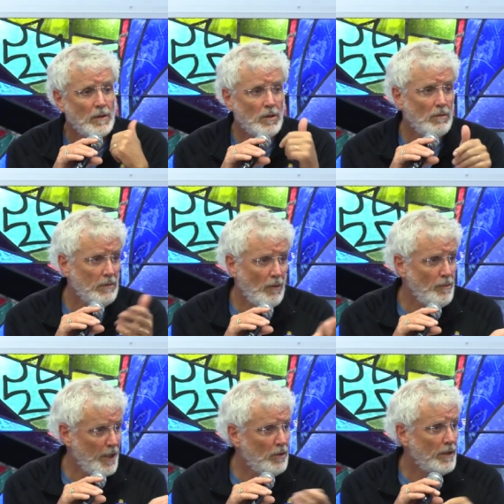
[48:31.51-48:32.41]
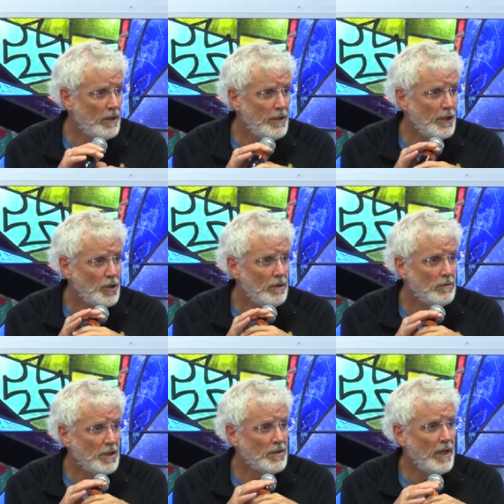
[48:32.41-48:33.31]
So that would be a good
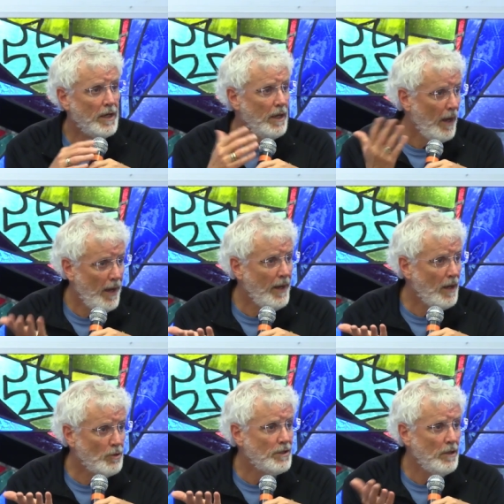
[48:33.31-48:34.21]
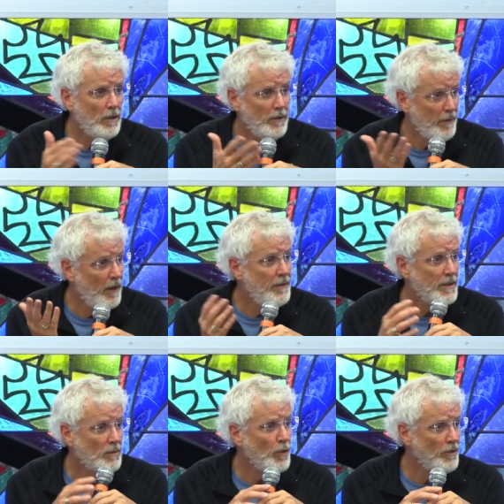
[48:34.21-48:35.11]
ignition. Just say, hey, I was here, and, and
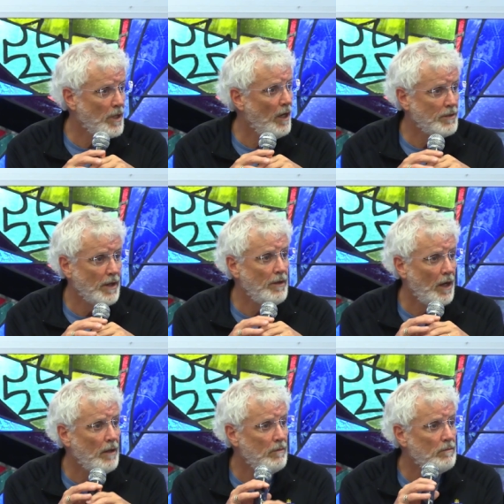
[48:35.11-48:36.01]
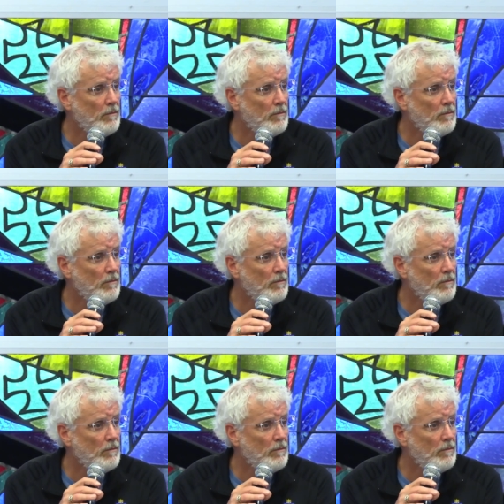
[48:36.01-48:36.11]
this weird guy said that.